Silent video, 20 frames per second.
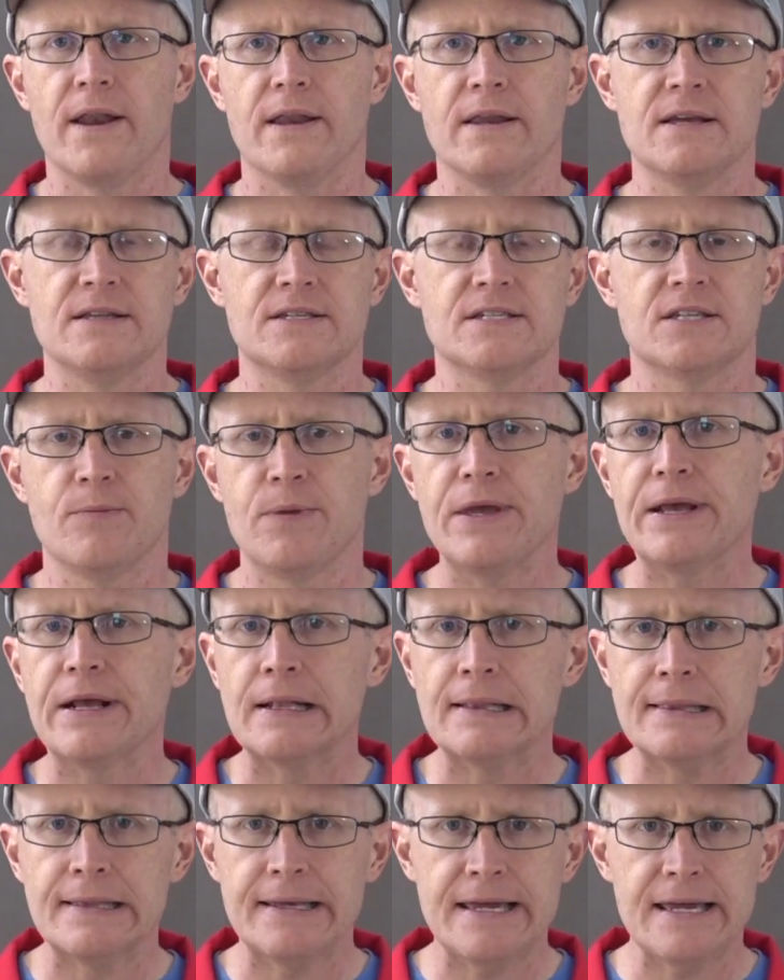needs to be
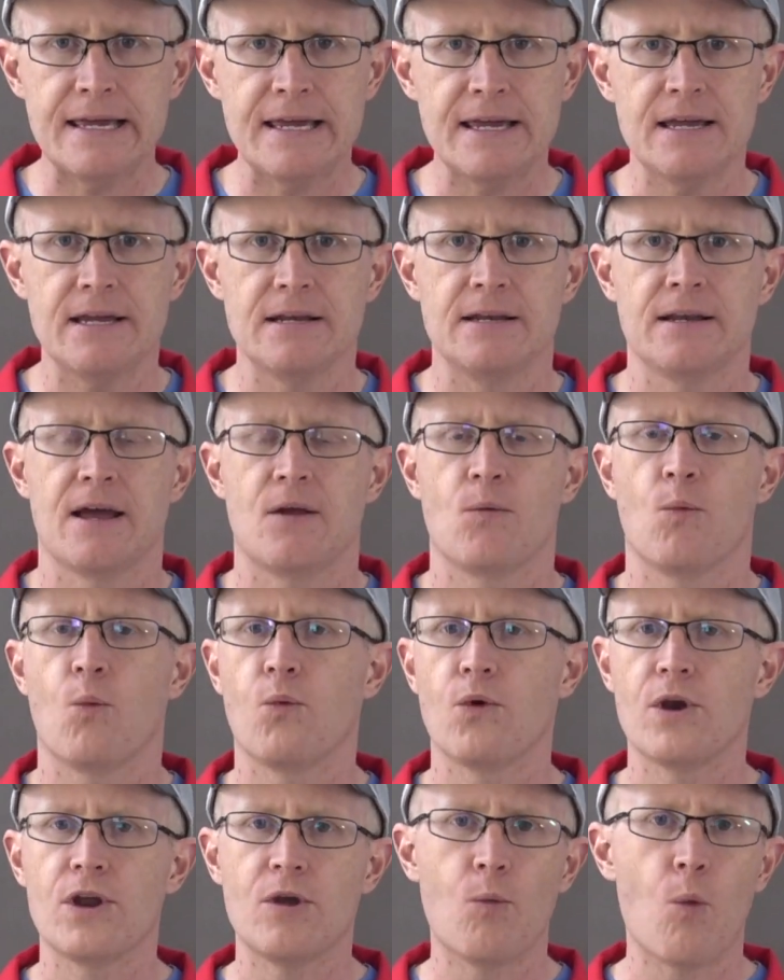cleaned and
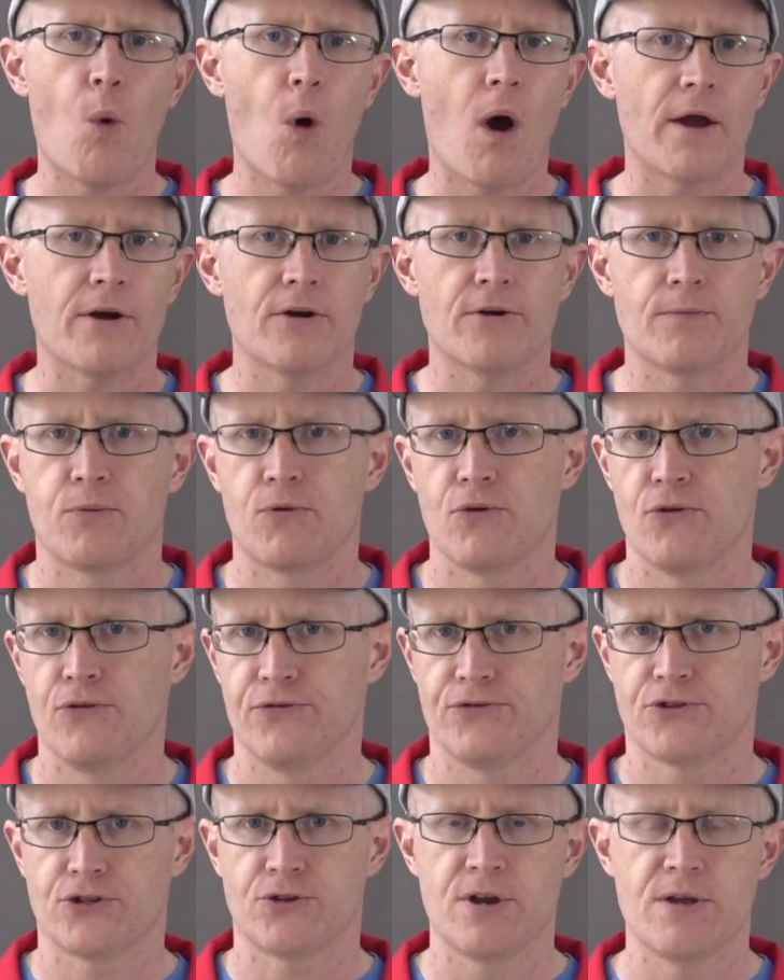
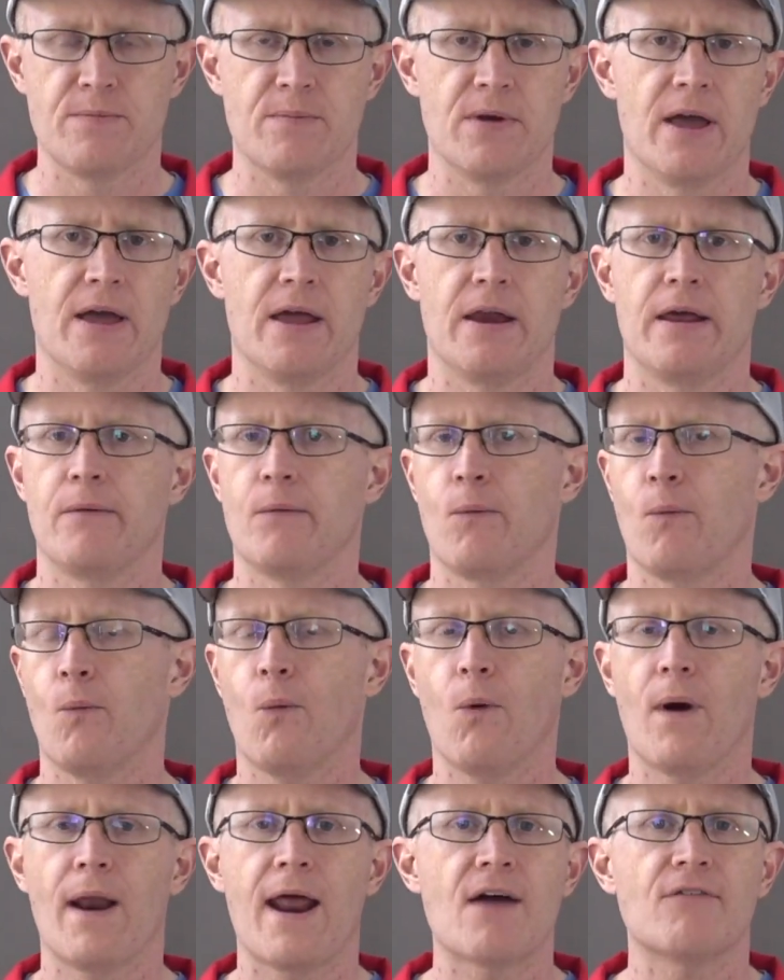waterproof treatment, and
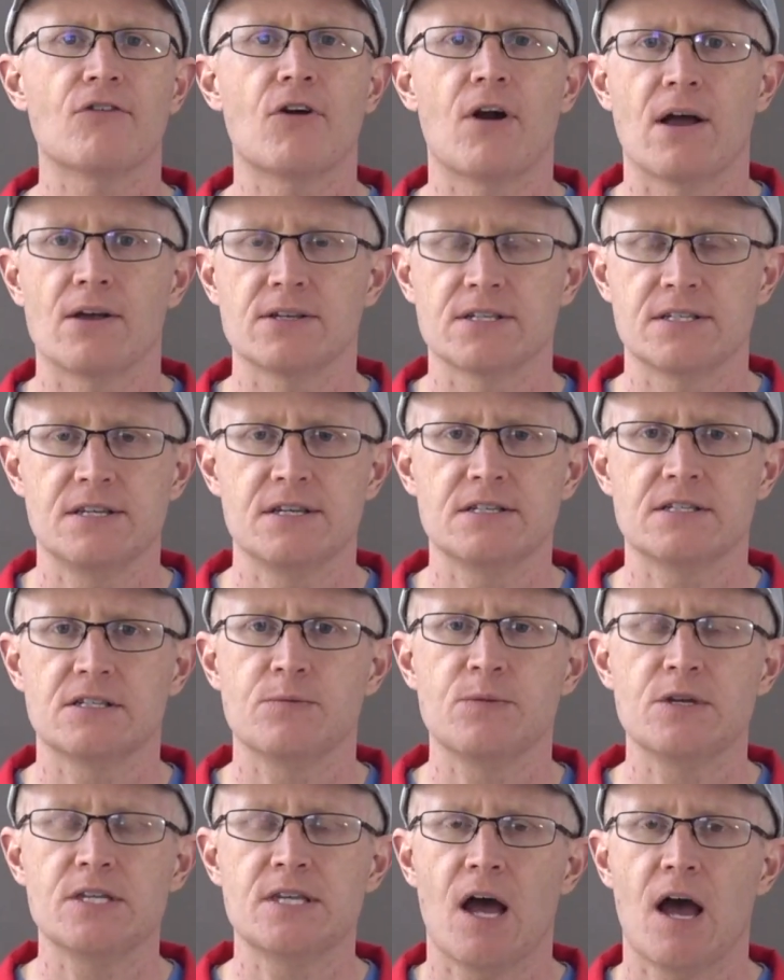whatever else needs to
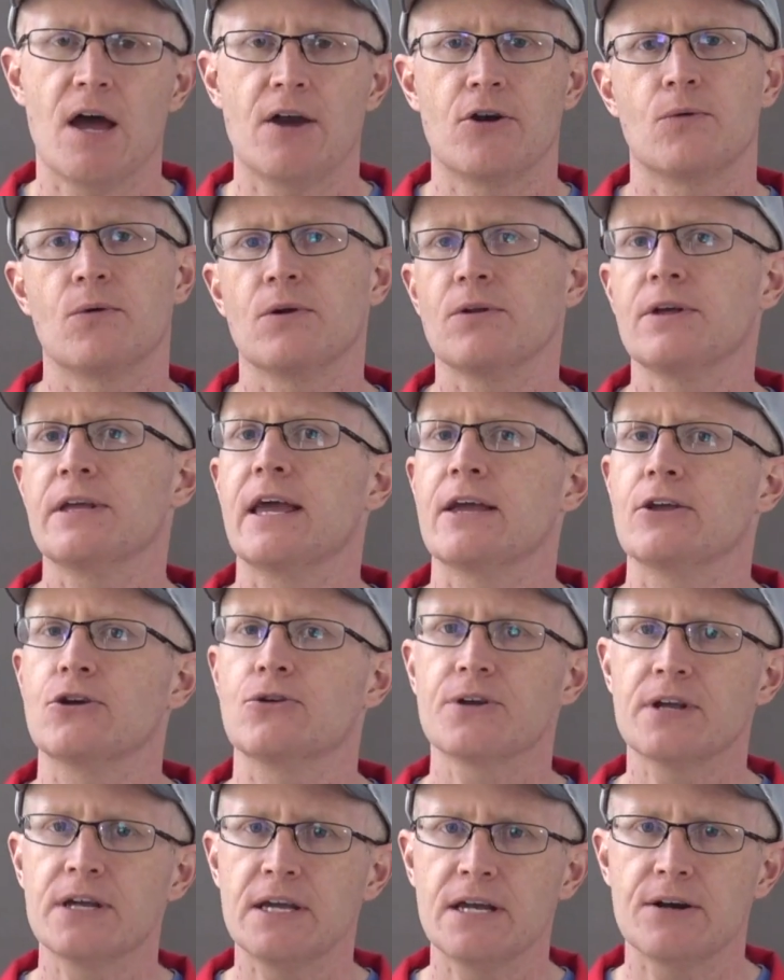be done to really get
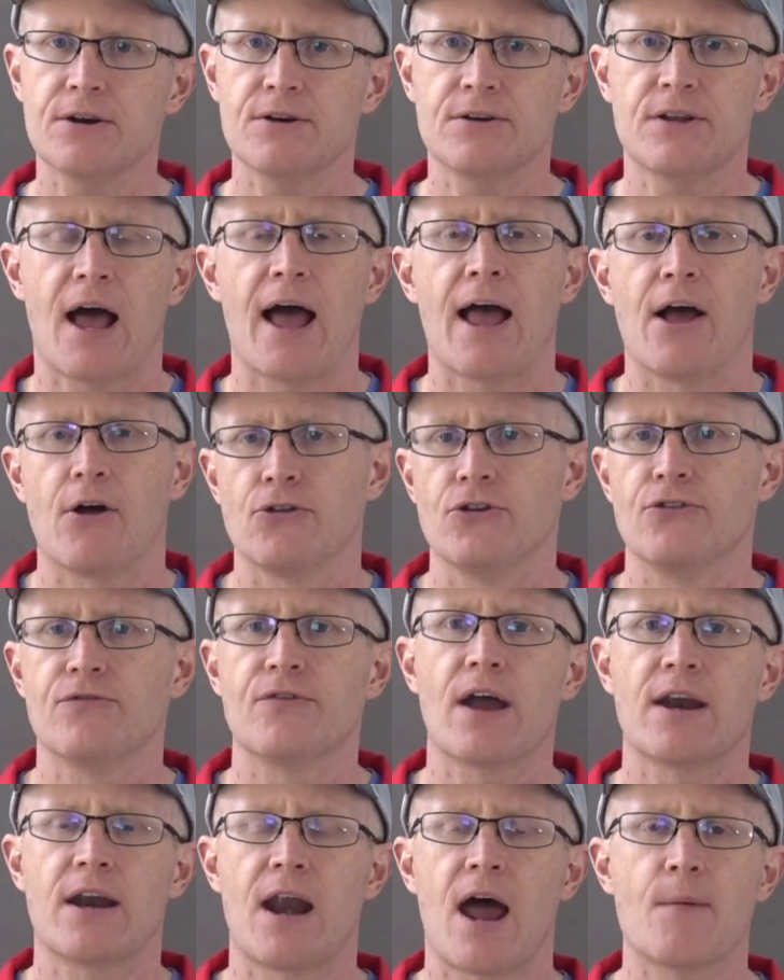your gear dialed. You've
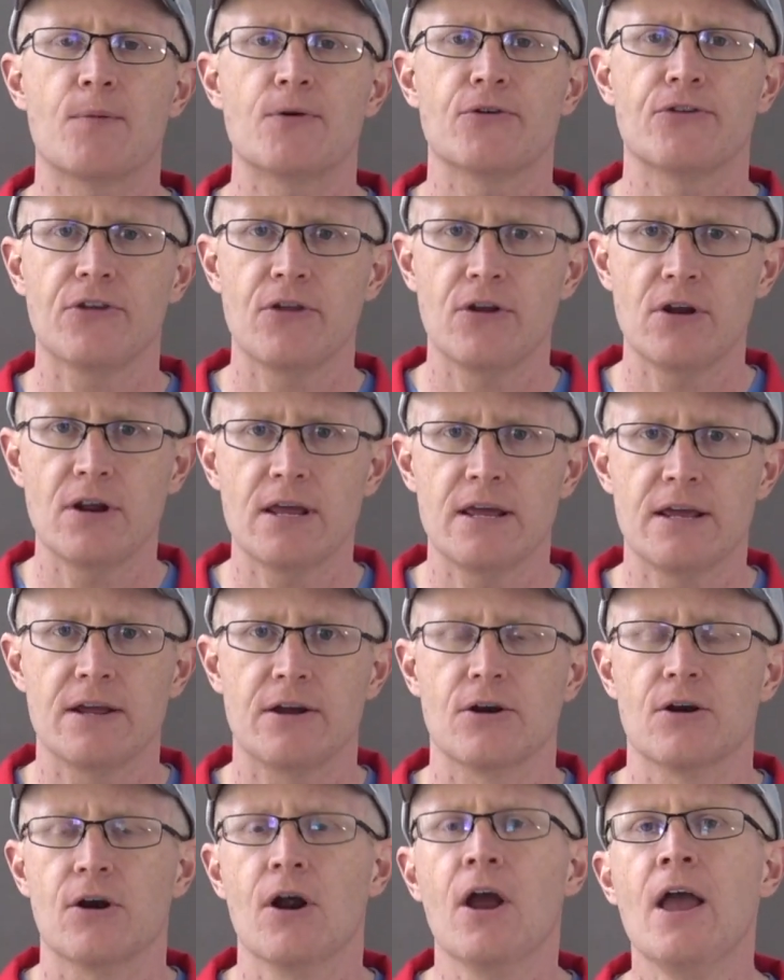got an opportunity
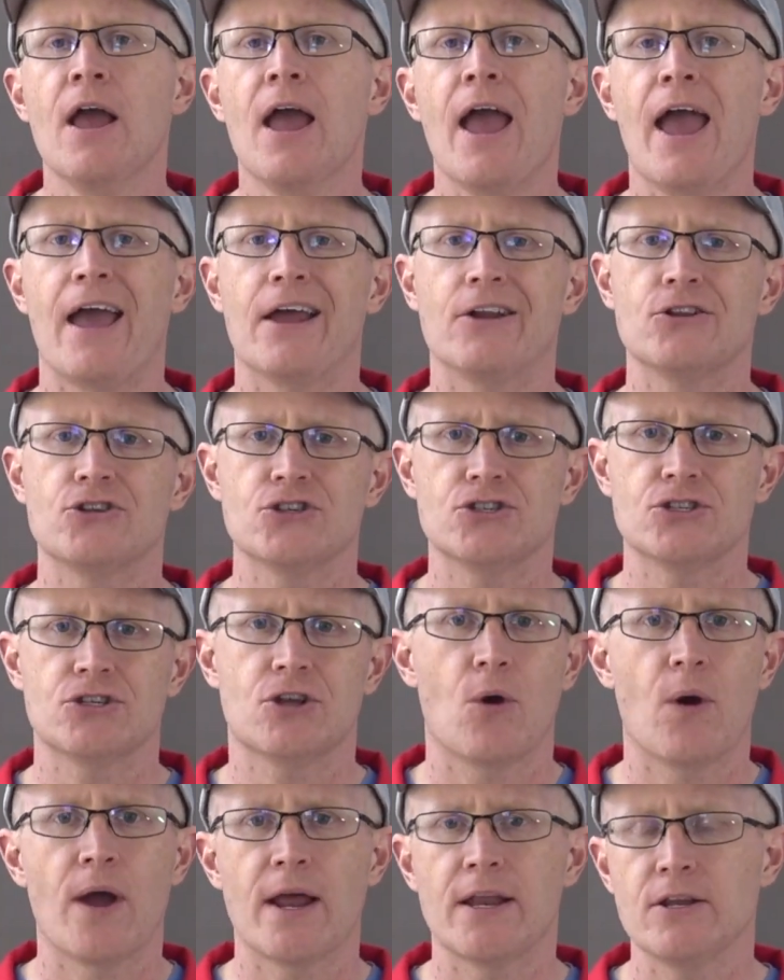here, and just
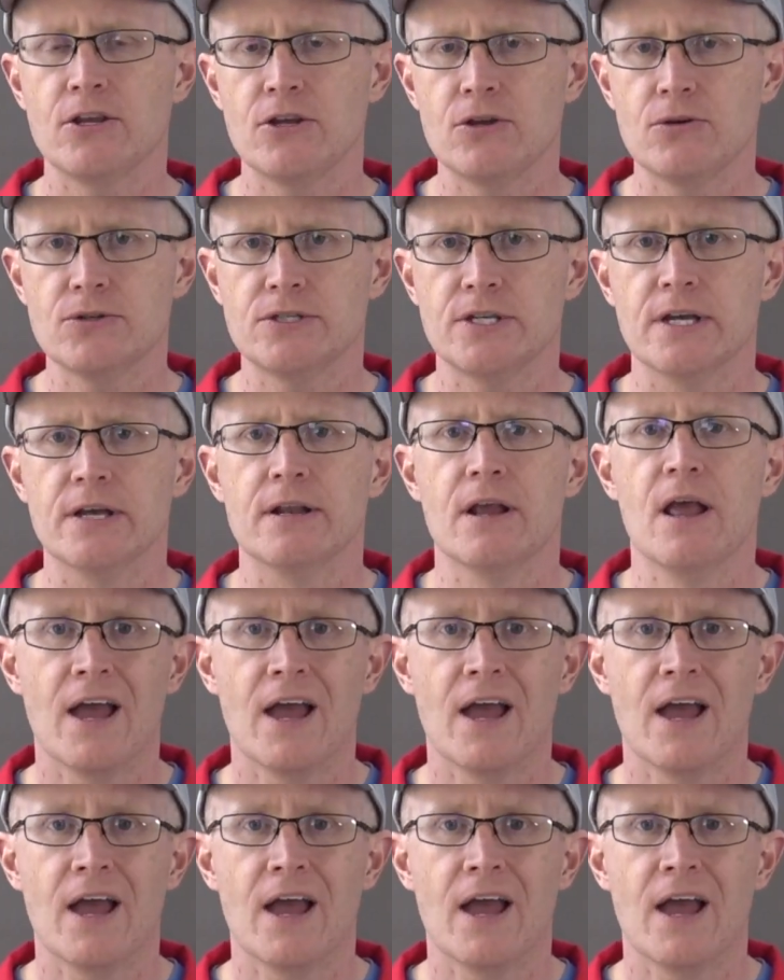go ahead and use it.